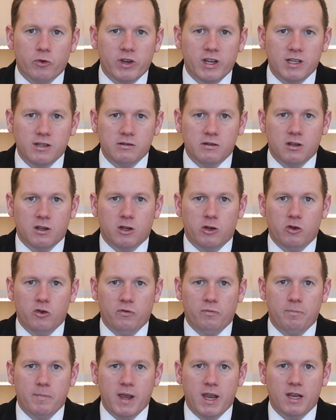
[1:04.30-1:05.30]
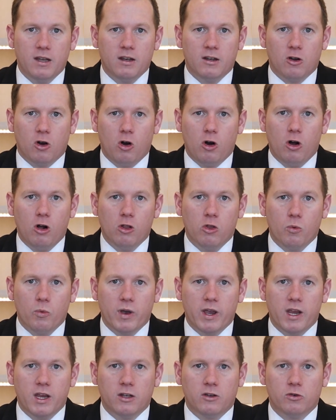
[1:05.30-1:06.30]
reason you've made it all the
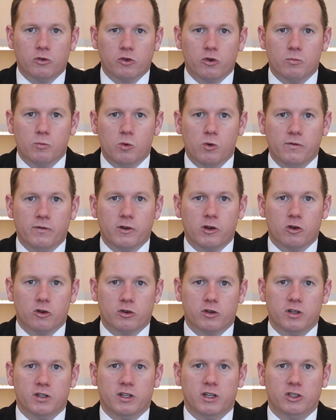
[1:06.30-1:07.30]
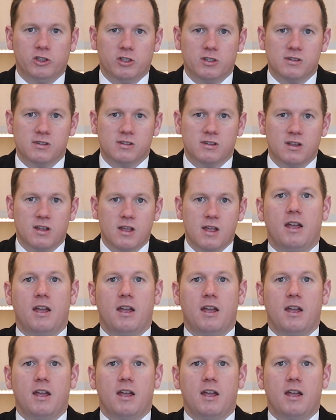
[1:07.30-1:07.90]
way to removing your conditions